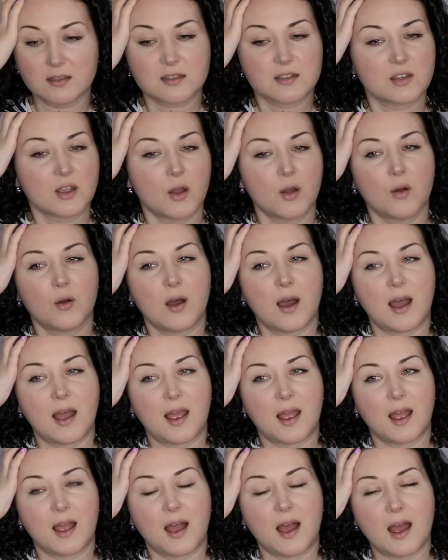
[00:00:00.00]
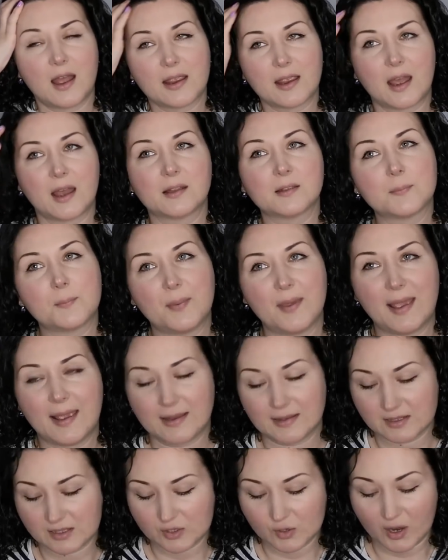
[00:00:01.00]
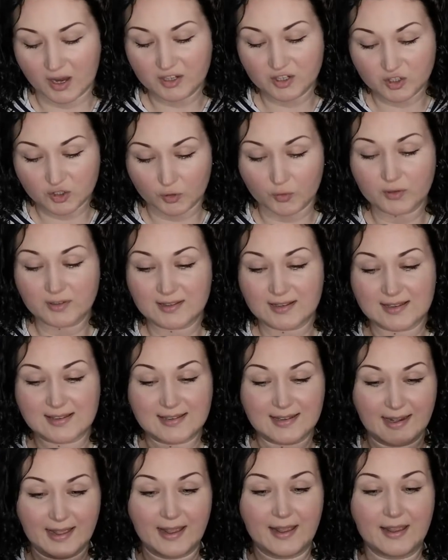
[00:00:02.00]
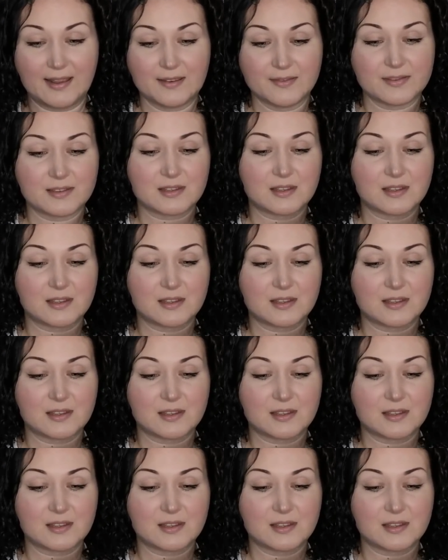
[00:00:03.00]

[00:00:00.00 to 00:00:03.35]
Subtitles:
So I unpicked, so I shortened the sleeves,